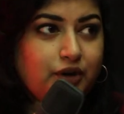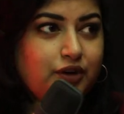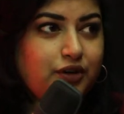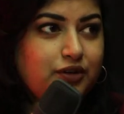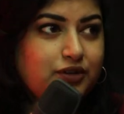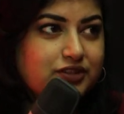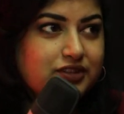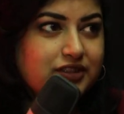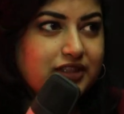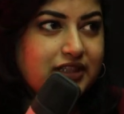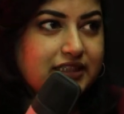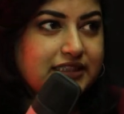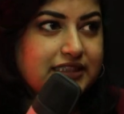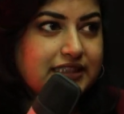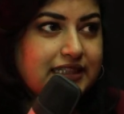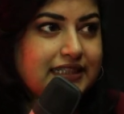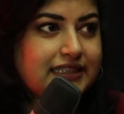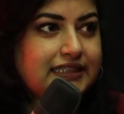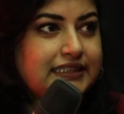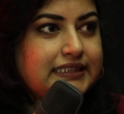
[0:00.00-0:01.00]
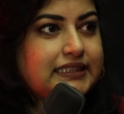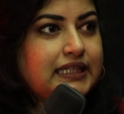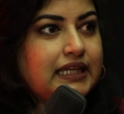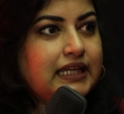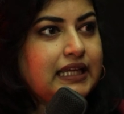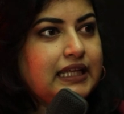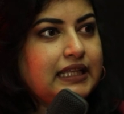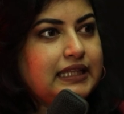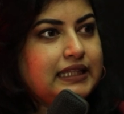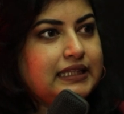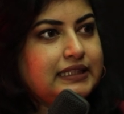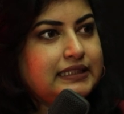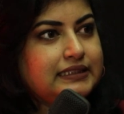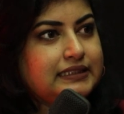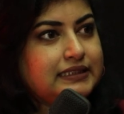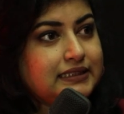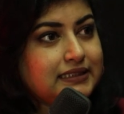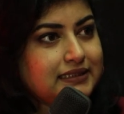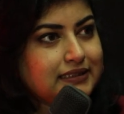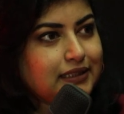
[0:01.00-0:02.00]
know, Suresh, is this
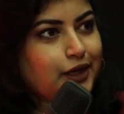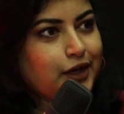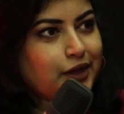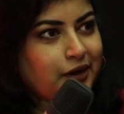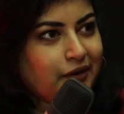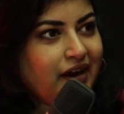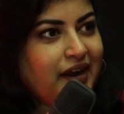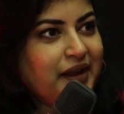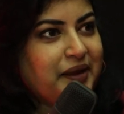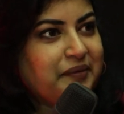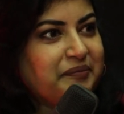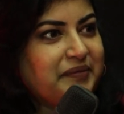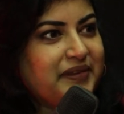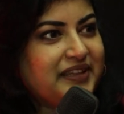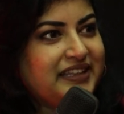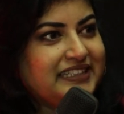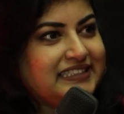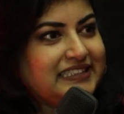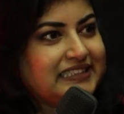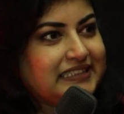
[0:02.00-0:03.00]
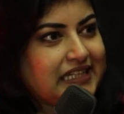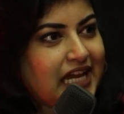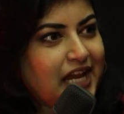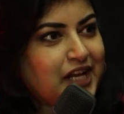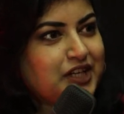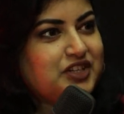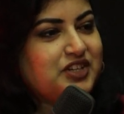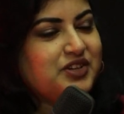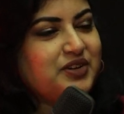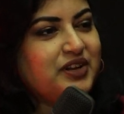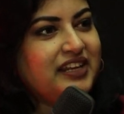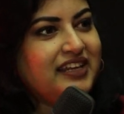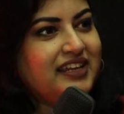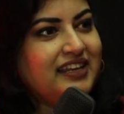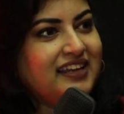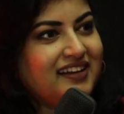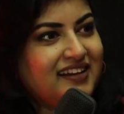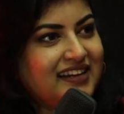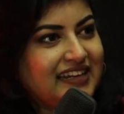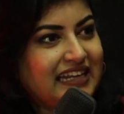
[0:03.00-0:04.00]
is a crime. This is actually
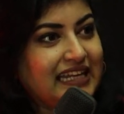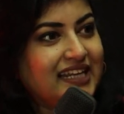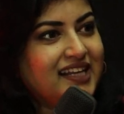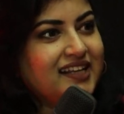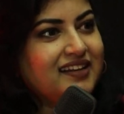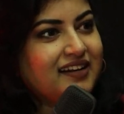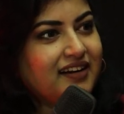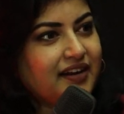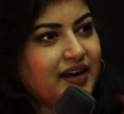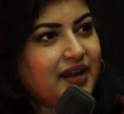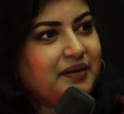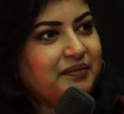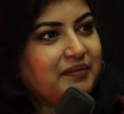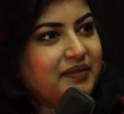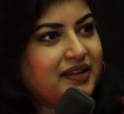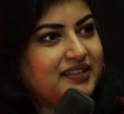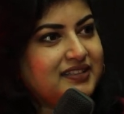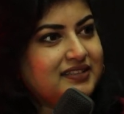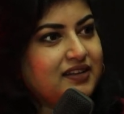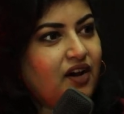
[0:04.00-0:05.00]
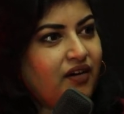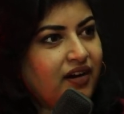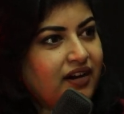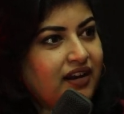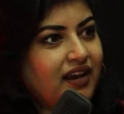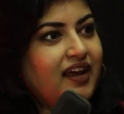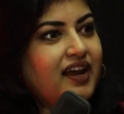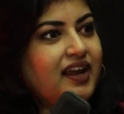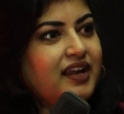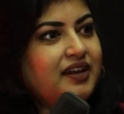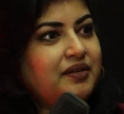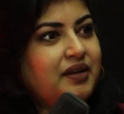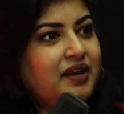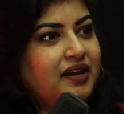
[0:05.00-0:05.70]
a legal crime. It's online